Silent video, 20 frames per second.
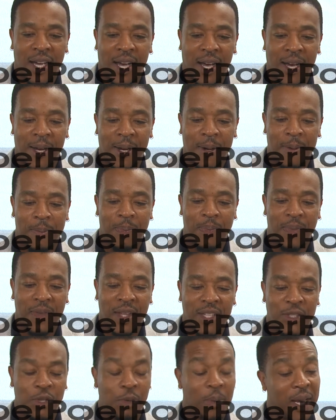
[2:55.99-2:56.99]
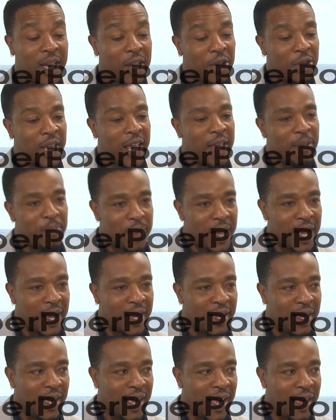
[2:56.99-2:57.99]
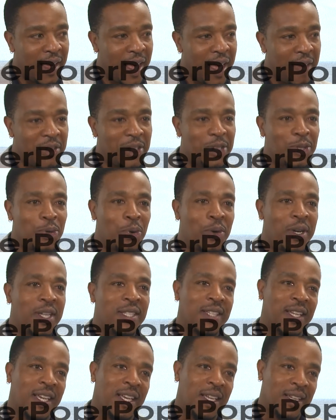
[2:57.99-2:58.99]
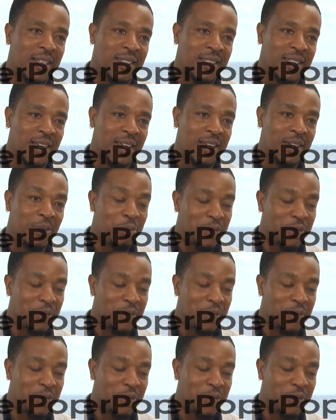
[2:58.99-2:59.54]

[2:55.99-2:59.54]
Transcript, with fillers: Um, and so my character came back uh, ha- having torn his Achilles tendon,